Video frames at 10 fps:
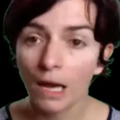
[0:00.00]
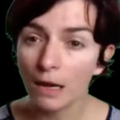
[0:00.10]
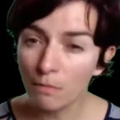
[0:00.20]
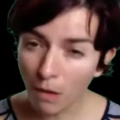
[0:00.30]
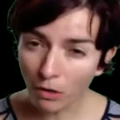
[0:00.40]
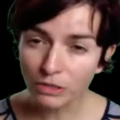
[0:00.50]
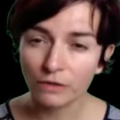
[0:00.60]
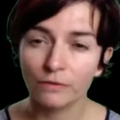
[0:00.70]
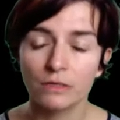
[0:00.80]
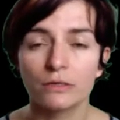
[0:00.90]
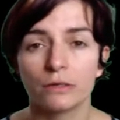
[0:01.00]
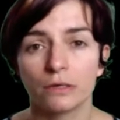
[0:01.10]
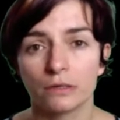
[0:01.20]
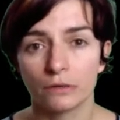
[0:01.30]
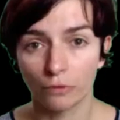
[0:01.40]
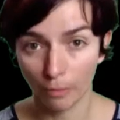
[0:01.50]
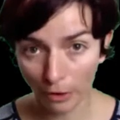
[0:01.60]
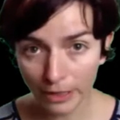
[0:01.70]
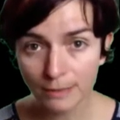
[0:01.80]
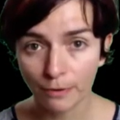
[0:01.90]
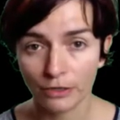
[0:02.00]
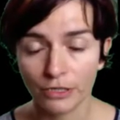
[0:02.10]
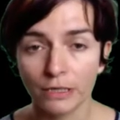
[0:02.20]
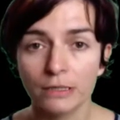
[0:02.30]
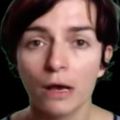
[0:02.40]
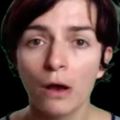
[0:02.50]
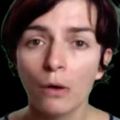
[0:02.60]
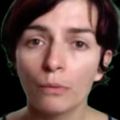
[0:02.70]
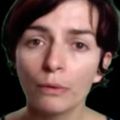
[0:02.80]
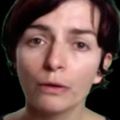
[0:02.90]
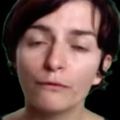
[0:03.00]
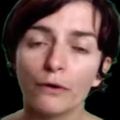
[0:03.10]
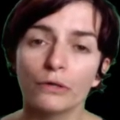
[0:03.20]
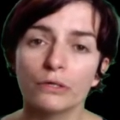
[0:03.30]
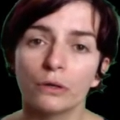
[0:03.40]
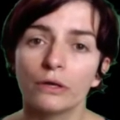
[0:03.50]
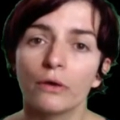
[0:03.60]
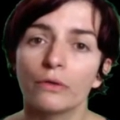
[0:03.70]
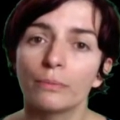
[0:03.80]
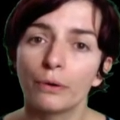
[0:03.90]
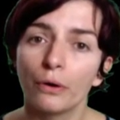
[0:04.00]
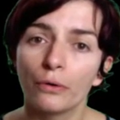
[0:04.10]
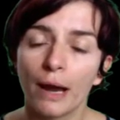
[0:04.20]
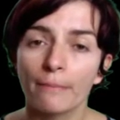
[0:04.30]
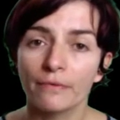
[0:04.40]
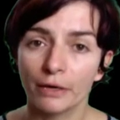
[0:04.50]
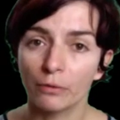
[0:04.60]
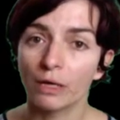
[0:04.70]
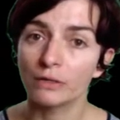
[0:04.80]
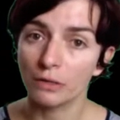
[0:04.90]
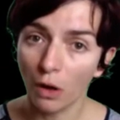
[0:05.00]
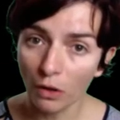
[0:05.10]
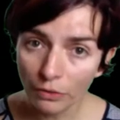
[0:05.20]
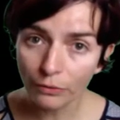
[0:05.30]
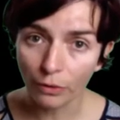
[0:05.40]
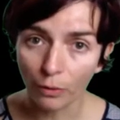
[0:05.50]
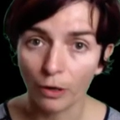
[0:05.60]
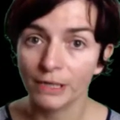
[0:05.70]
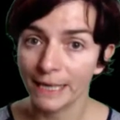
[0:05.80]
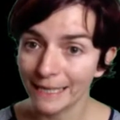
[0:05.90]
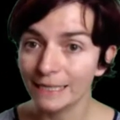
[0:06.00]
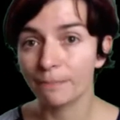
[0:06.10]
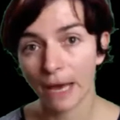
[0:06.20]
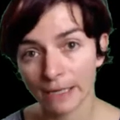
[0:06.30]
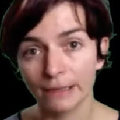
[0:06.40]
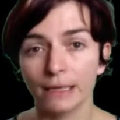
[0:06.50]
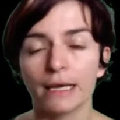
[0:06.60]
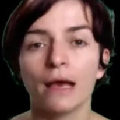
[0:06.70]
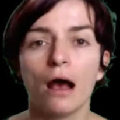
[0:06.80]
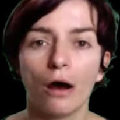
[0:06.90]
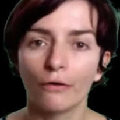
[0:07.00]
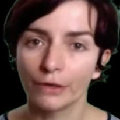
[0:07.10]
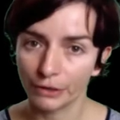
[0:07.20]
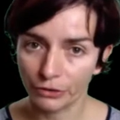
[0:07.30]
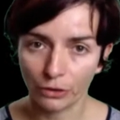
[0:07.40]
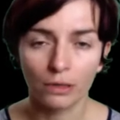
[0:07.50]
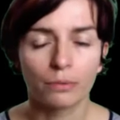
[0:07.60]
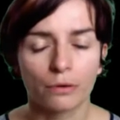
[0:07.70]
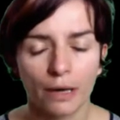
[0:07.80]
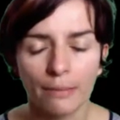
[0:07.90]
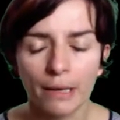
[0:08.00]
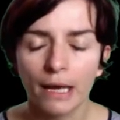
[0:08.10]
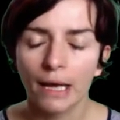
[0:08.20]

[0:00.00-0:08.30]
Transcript: In most of the student robotics projects, we will focus only on the program that runs on the robot independently of the controller program,